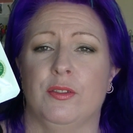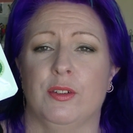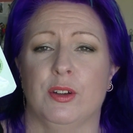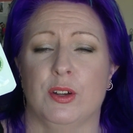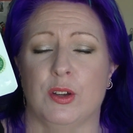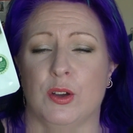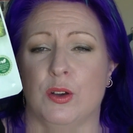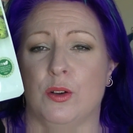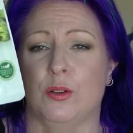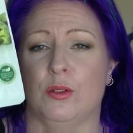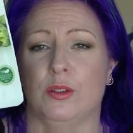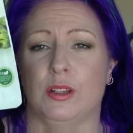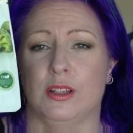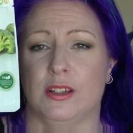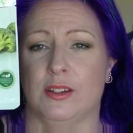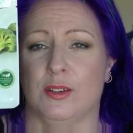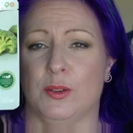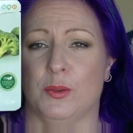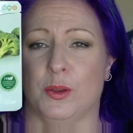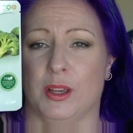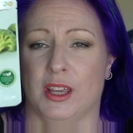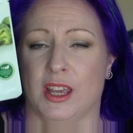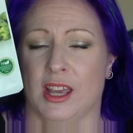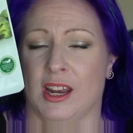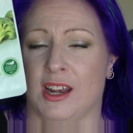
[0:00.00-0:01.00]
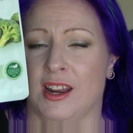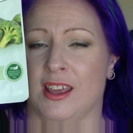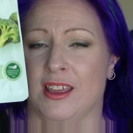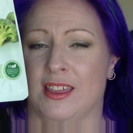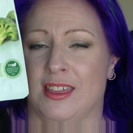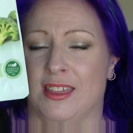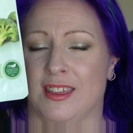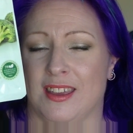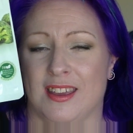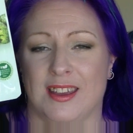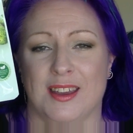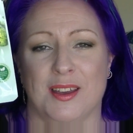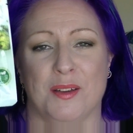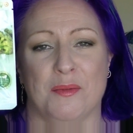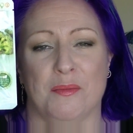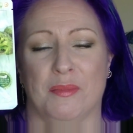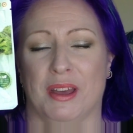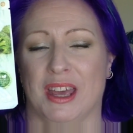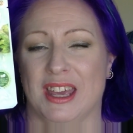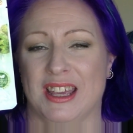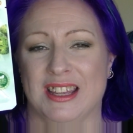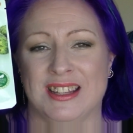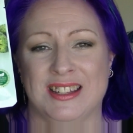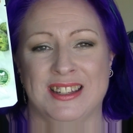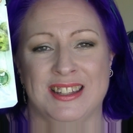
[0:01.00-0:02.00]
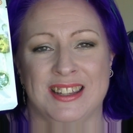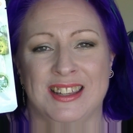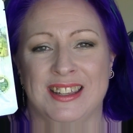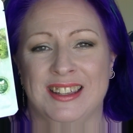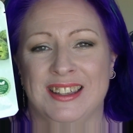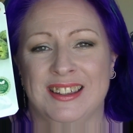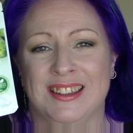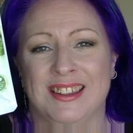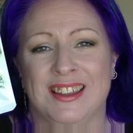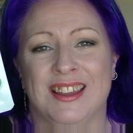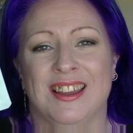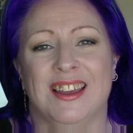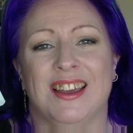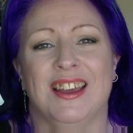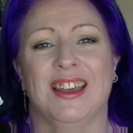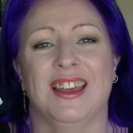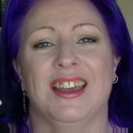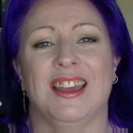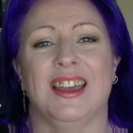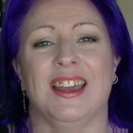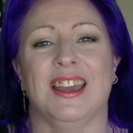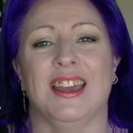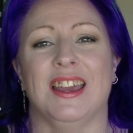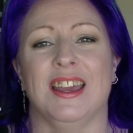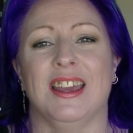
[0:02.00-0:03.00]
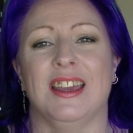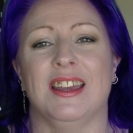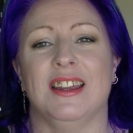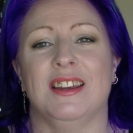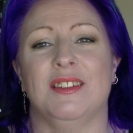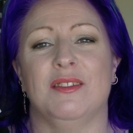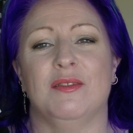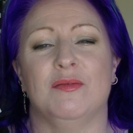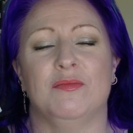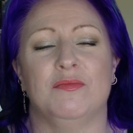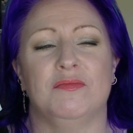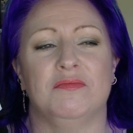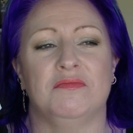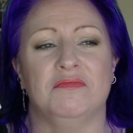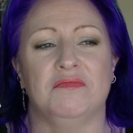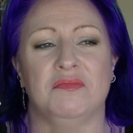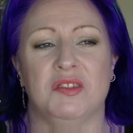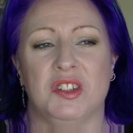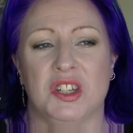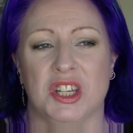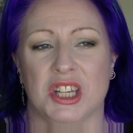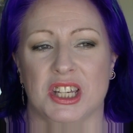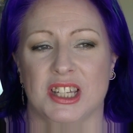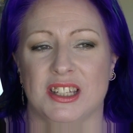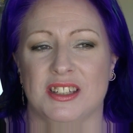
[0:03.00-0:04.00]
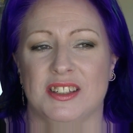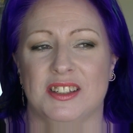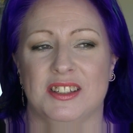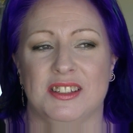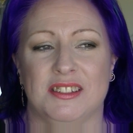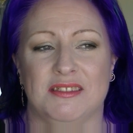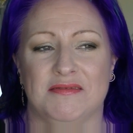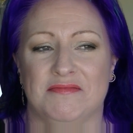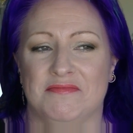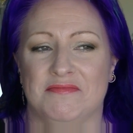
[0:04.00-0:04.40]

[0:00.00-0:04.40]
recall it doing anything amazing. It just